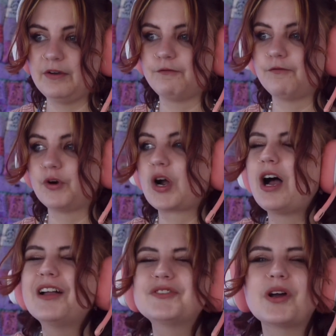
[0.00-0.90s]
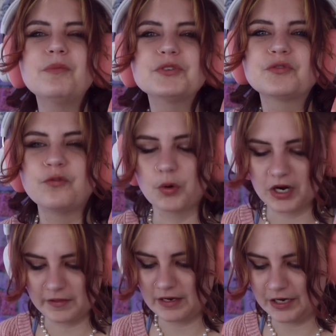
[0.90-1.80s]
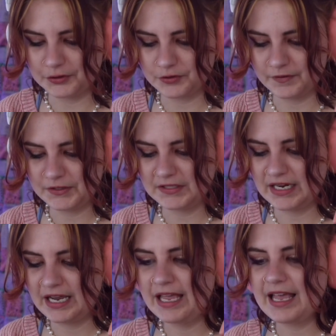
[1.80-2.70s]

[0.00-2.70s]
for almost for the controversy.